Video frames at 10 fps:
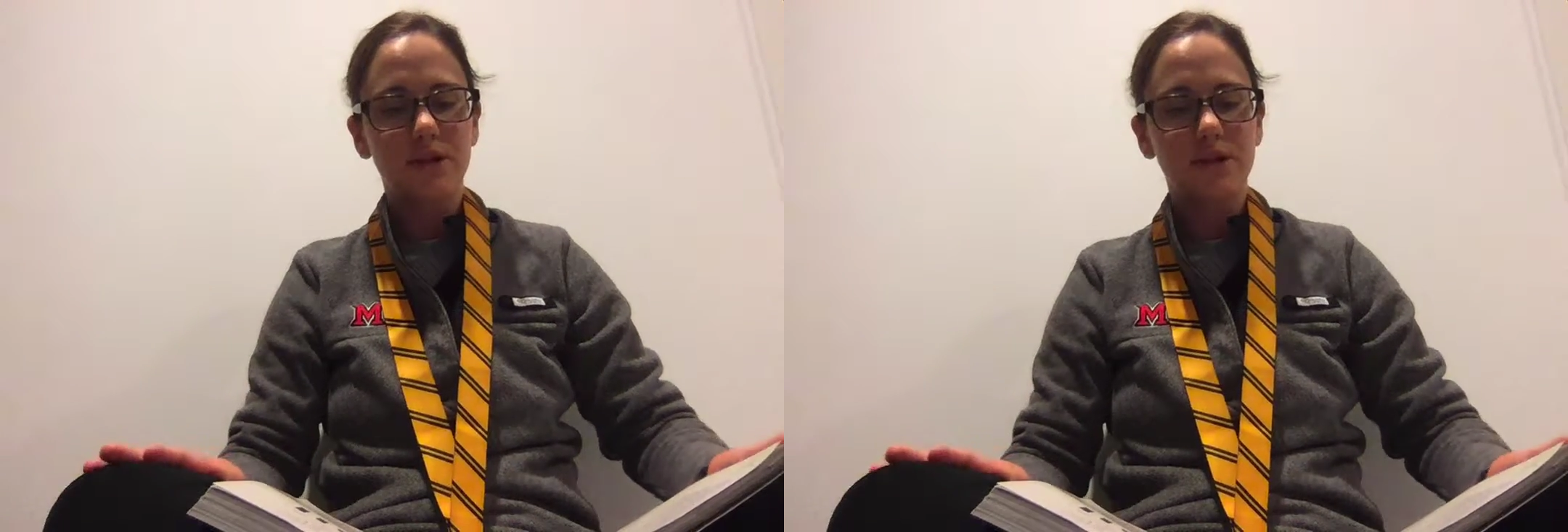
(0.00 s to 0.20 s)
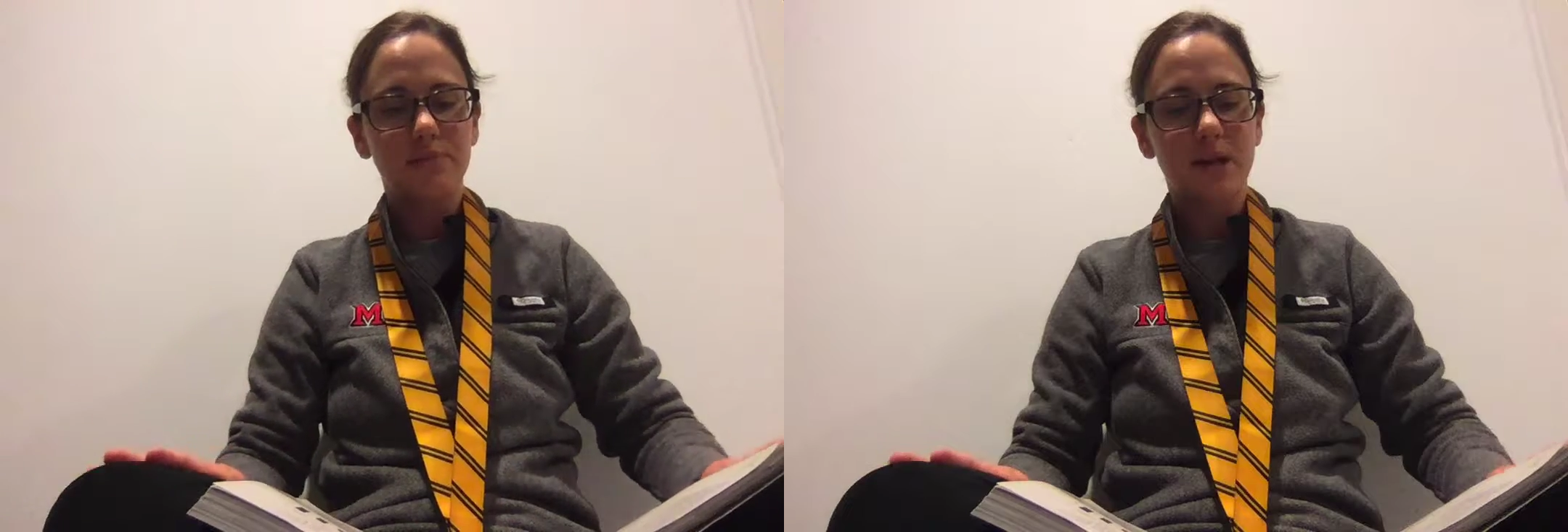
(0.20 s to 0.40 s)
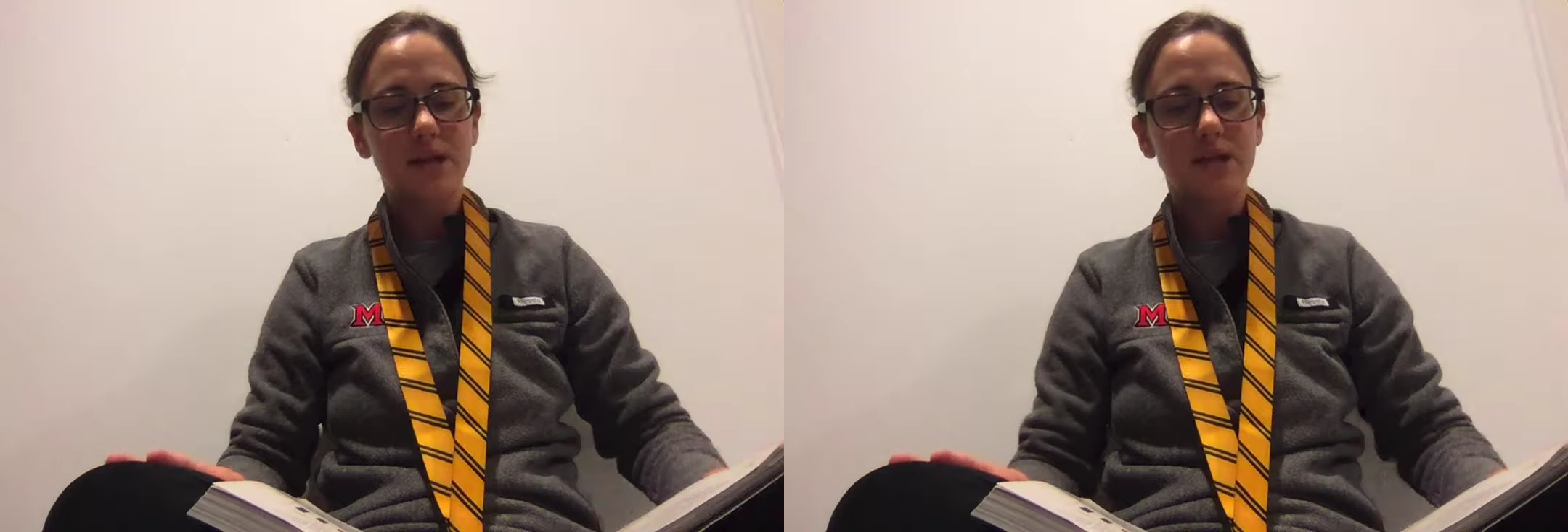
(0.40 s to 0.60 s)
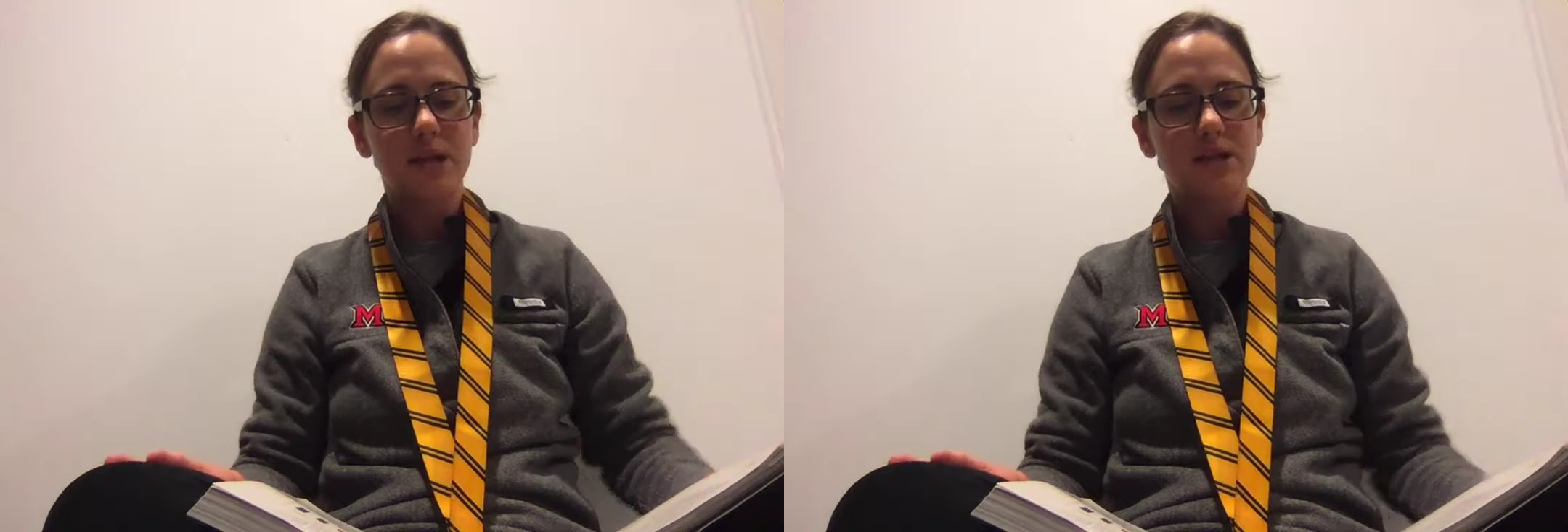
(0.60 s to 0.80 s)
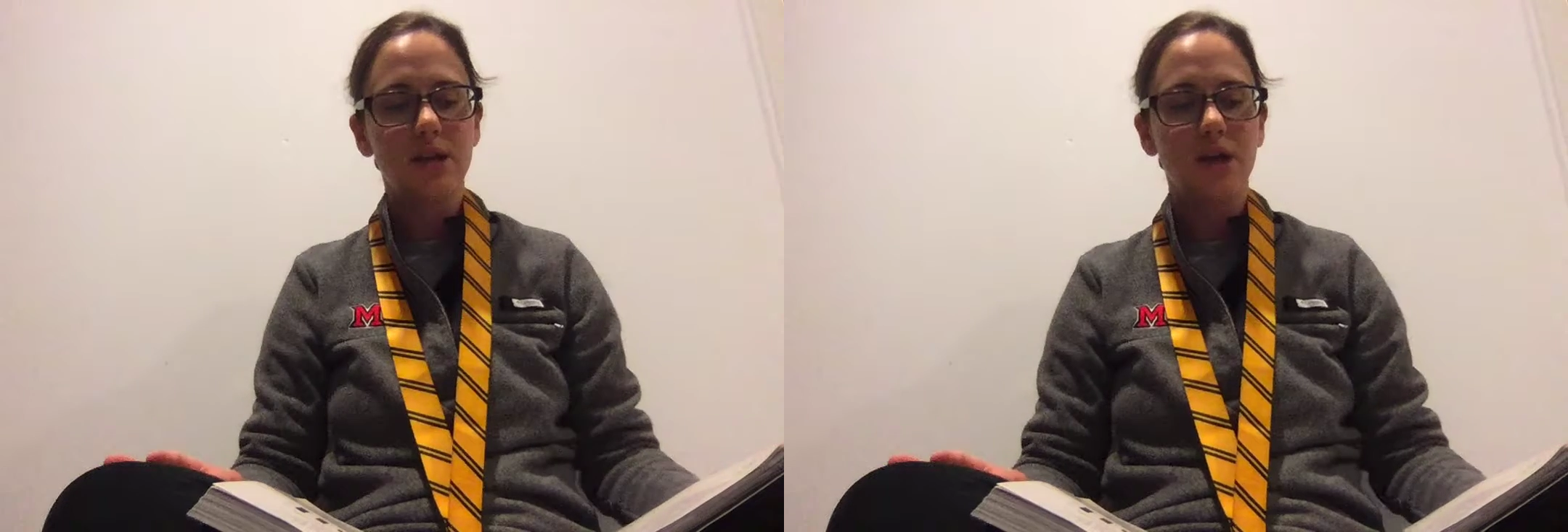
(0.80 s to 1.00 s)
the space
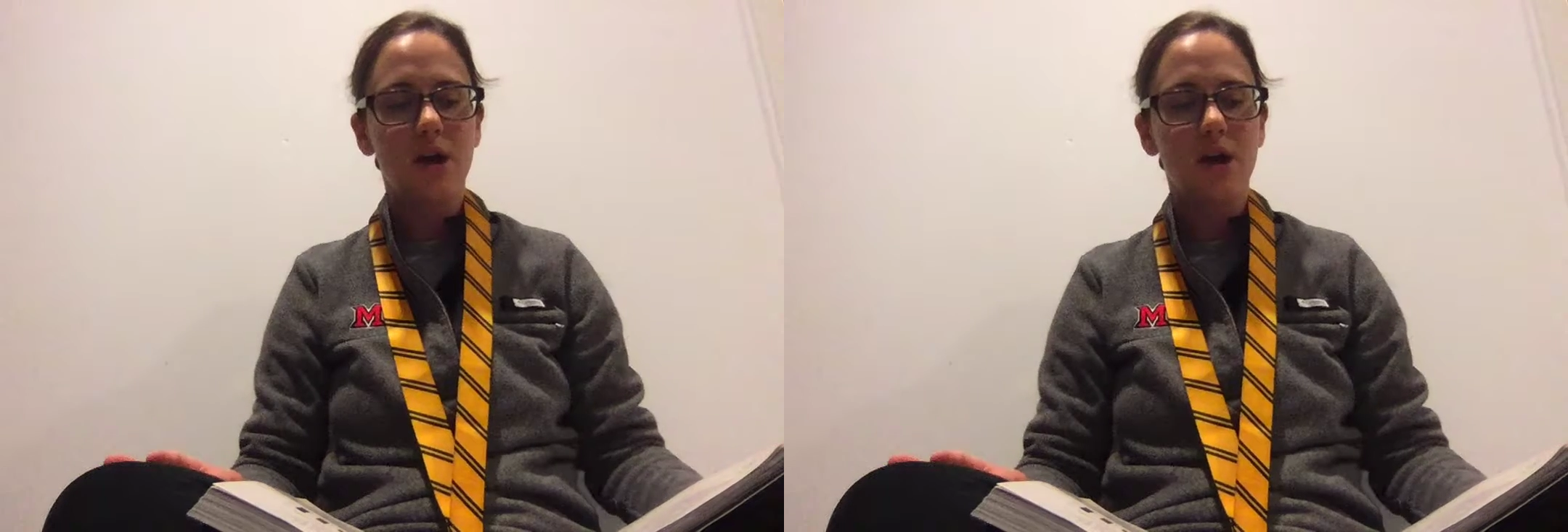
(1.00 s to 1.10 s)
they take